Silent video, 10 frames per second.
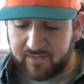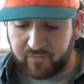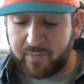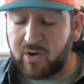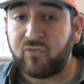
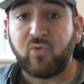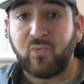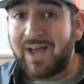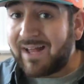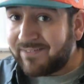These beers do
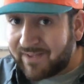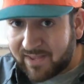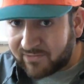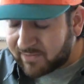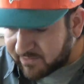not
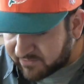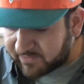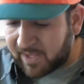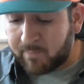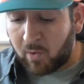taste the
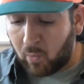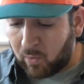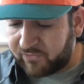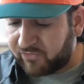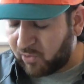same
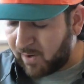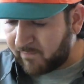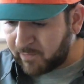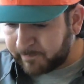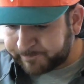
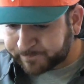whatsoever.